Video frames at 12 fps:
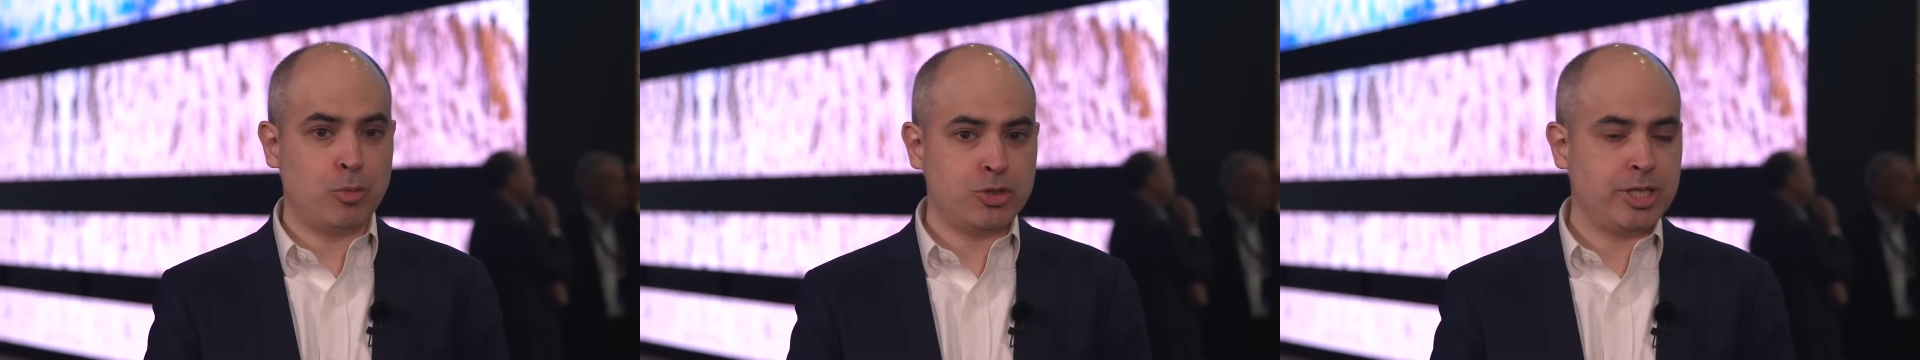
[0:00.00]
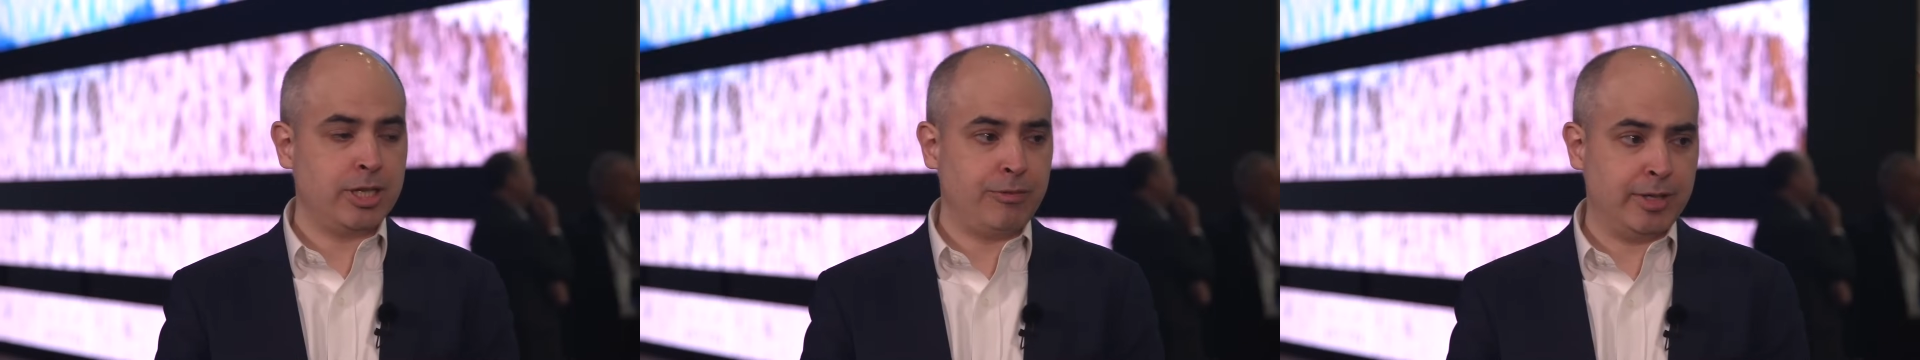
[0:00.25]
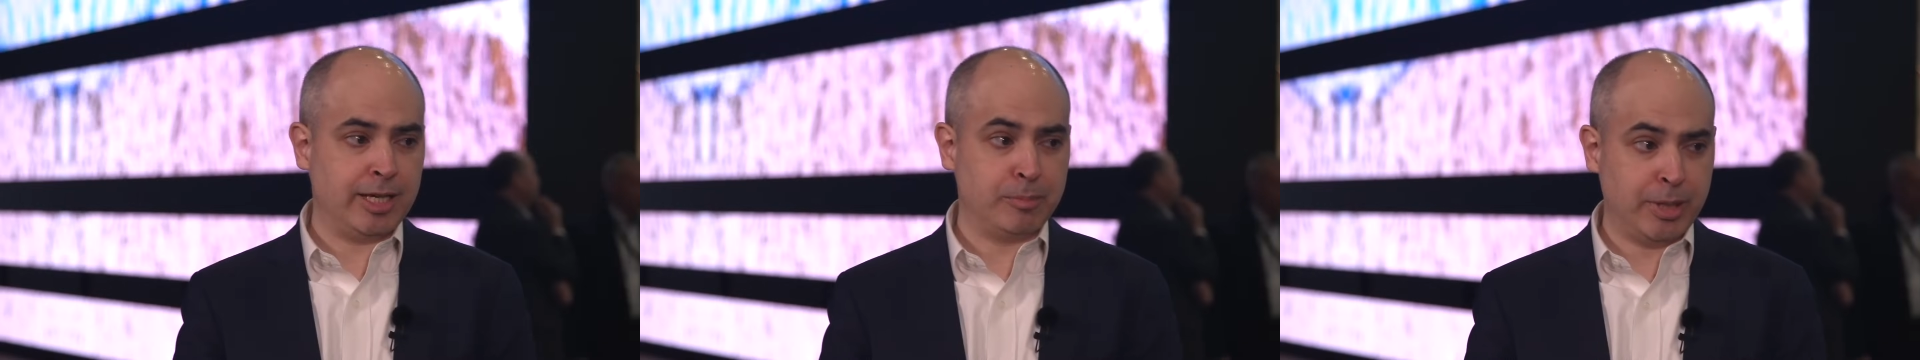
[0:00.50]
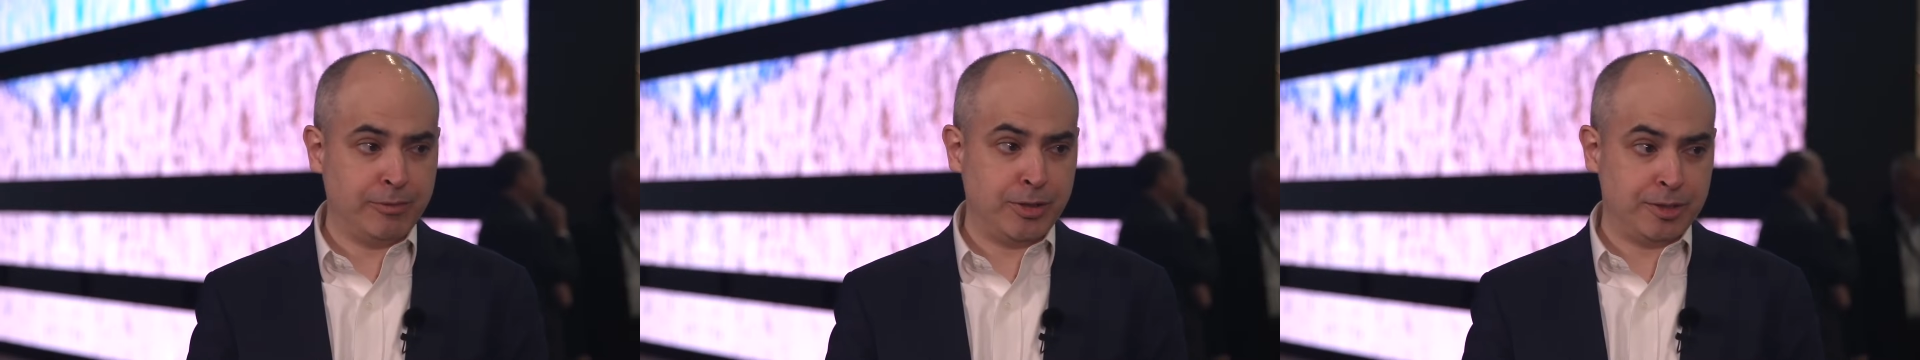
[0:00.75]
most significant
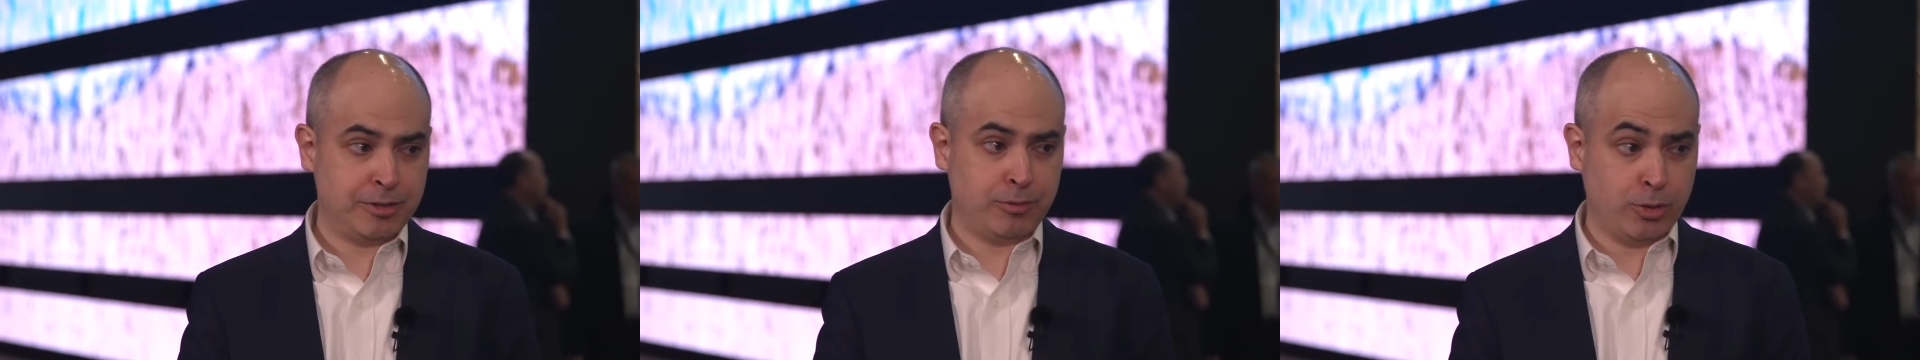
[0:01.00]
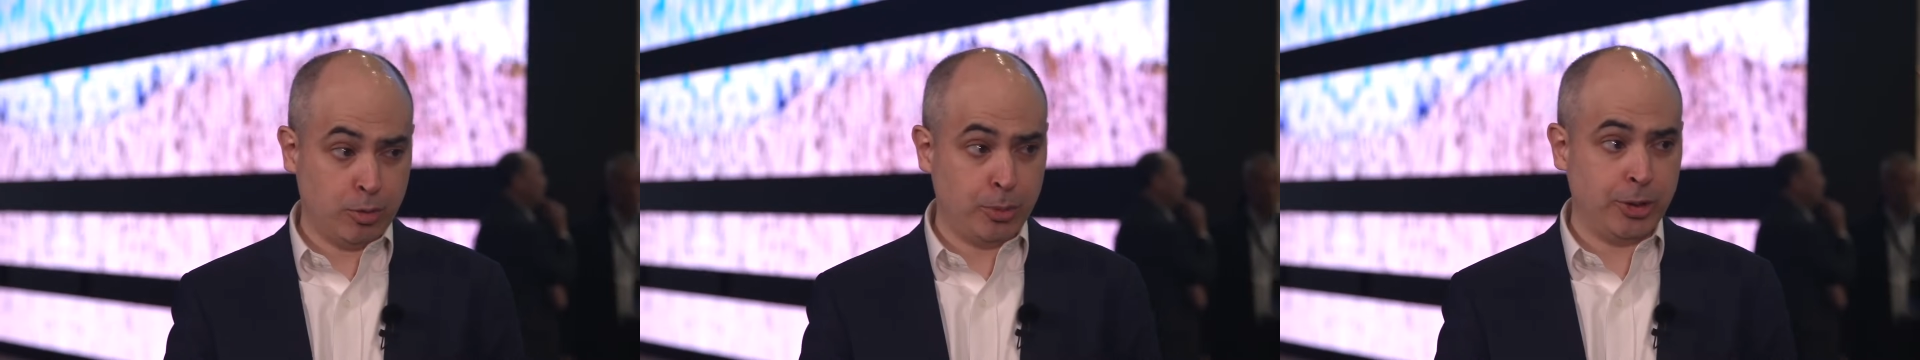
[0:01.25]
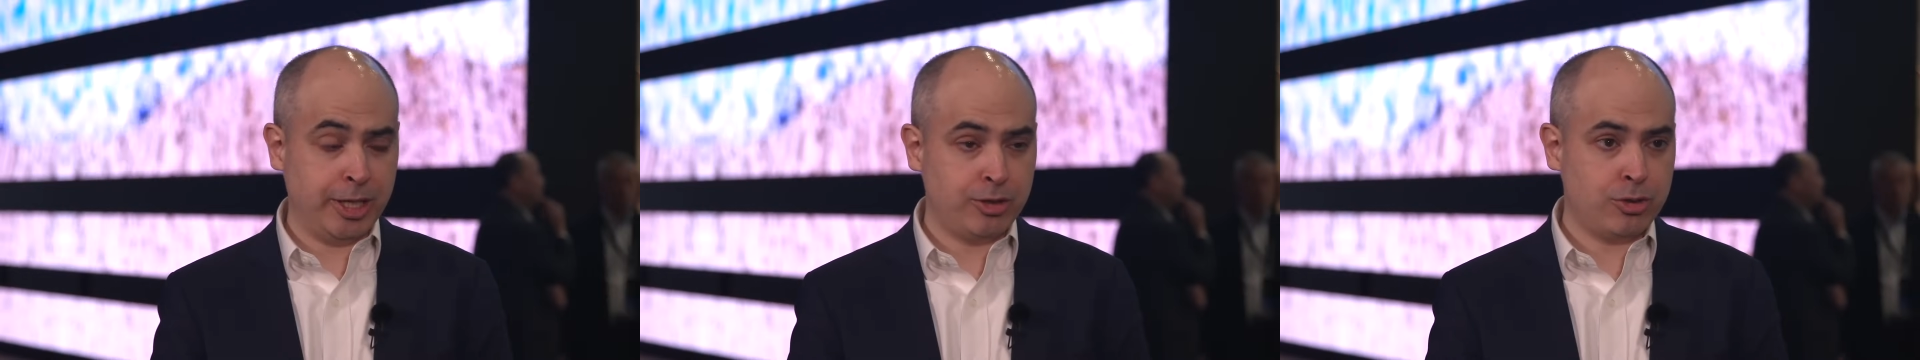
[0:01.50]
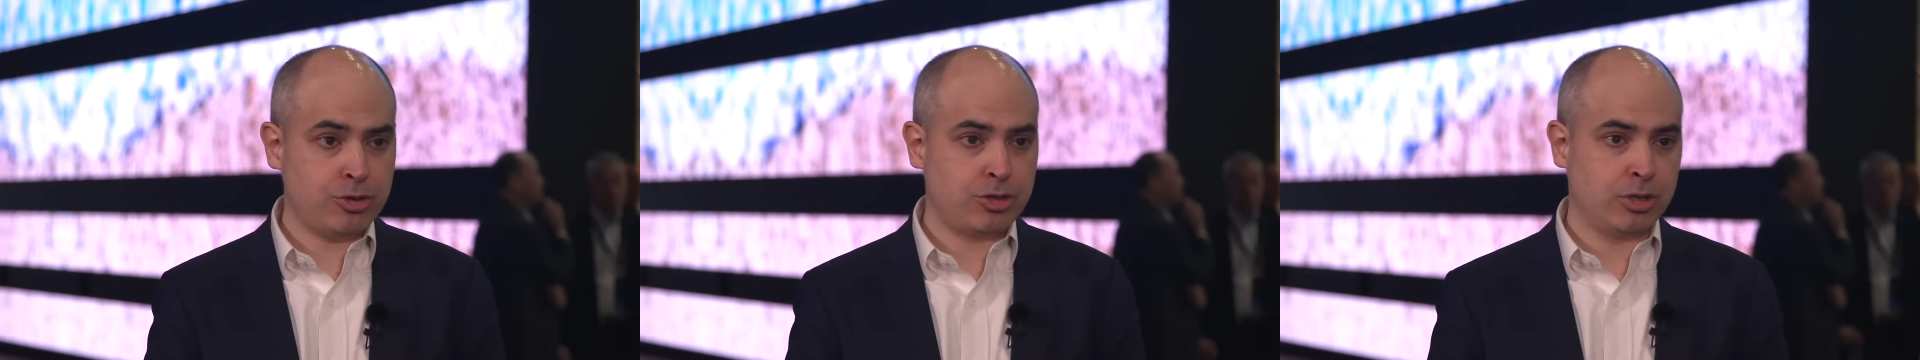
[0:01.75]
benefits for
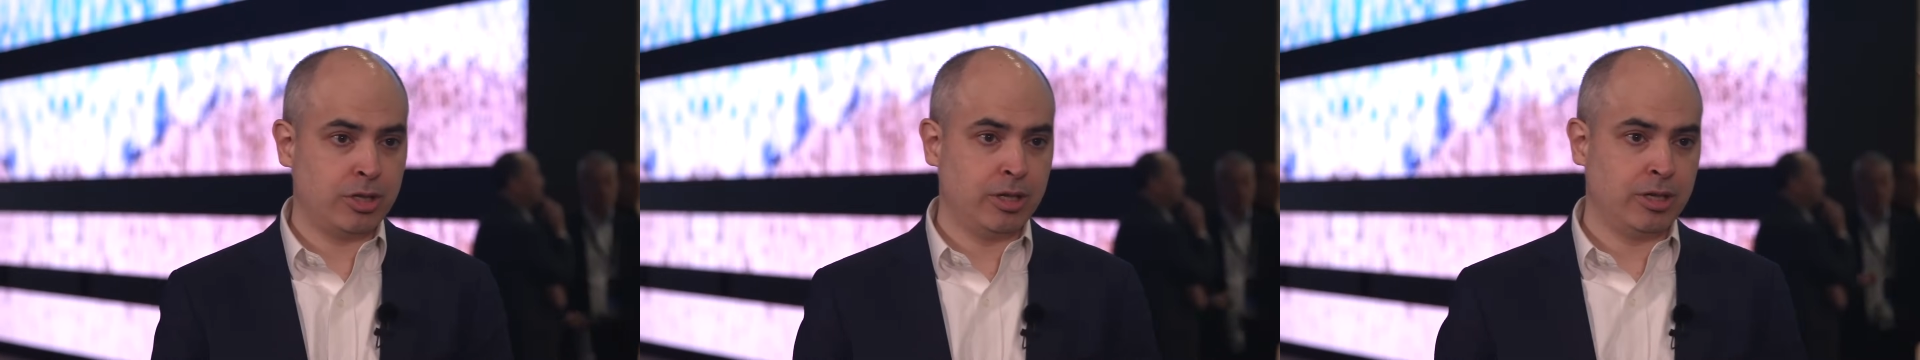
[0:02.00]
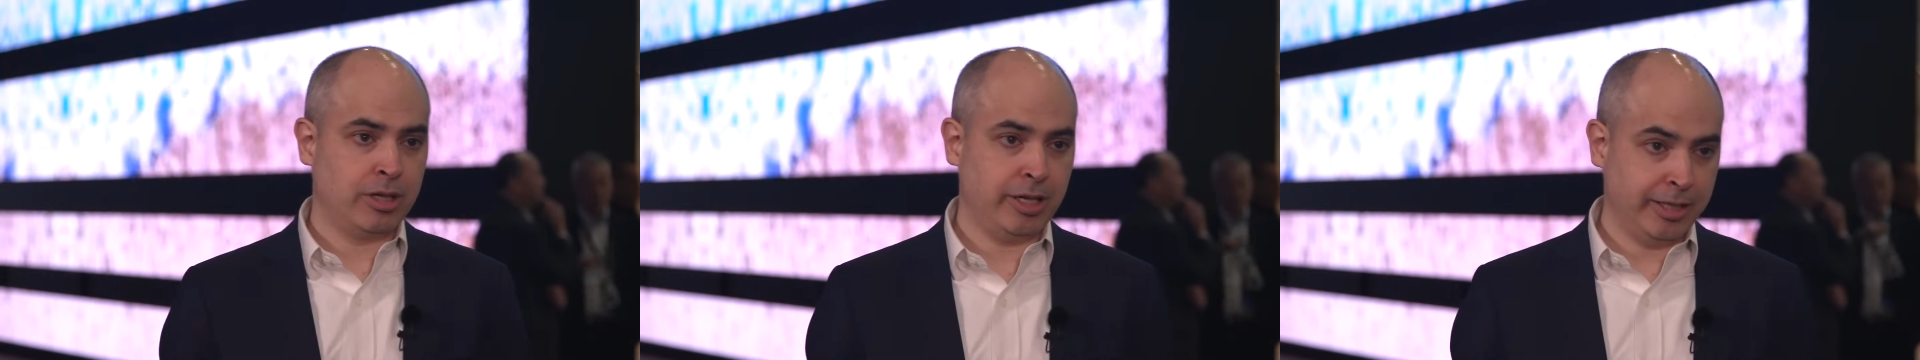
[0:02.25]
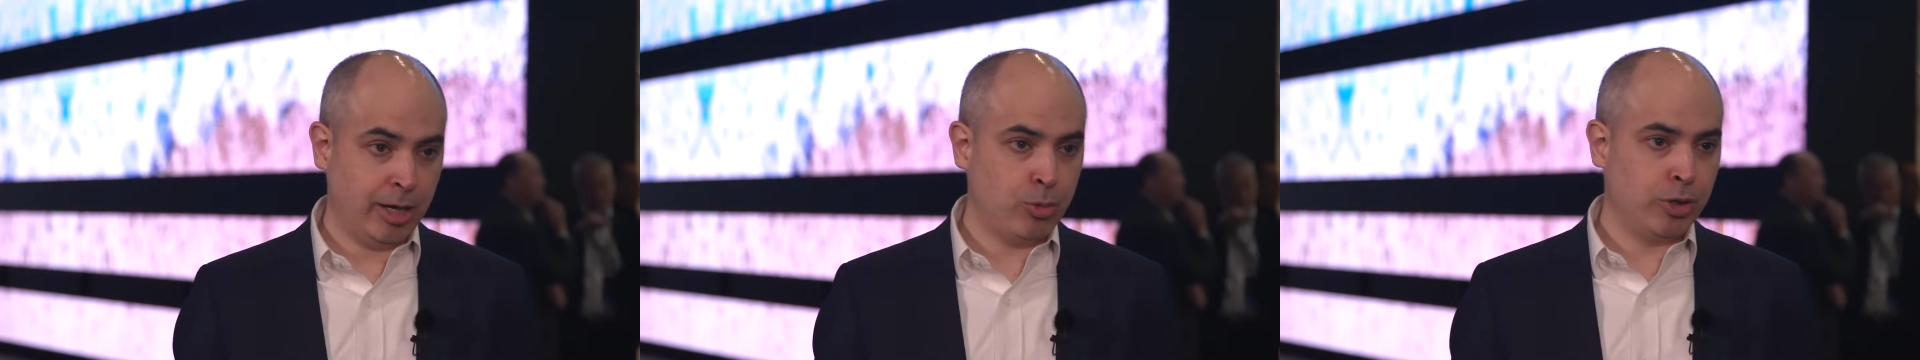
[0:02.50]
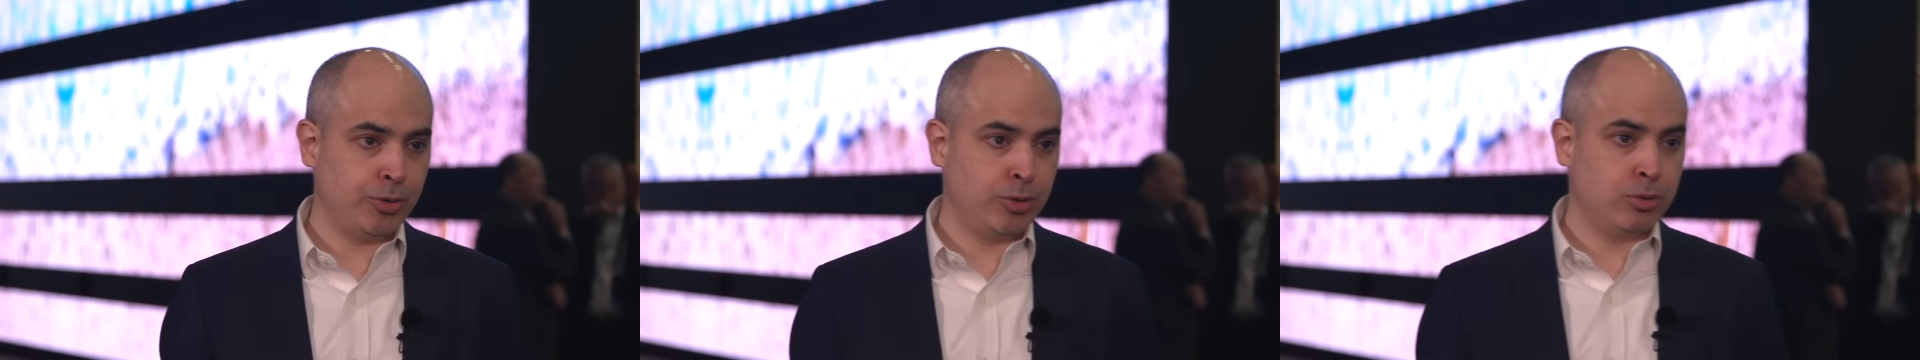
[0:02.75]
operators, in
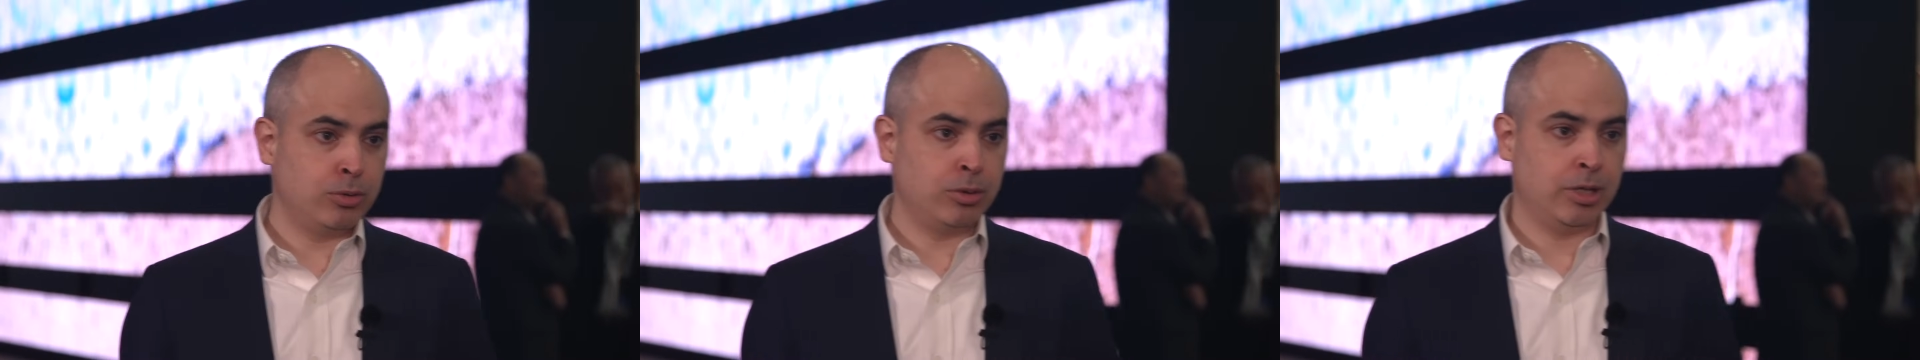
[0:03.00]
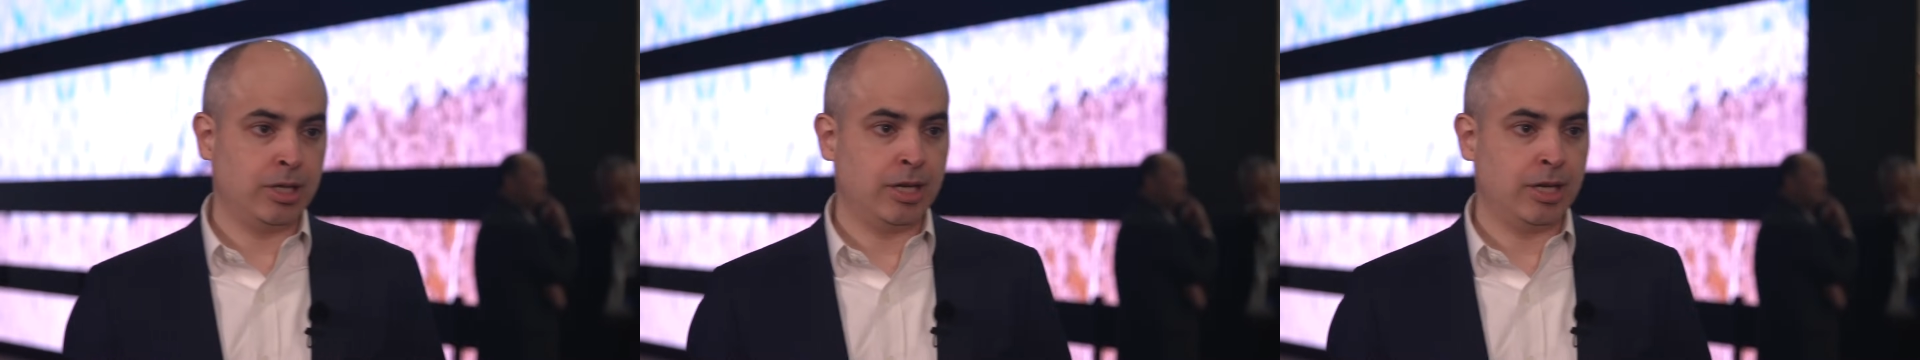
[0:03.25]
our view,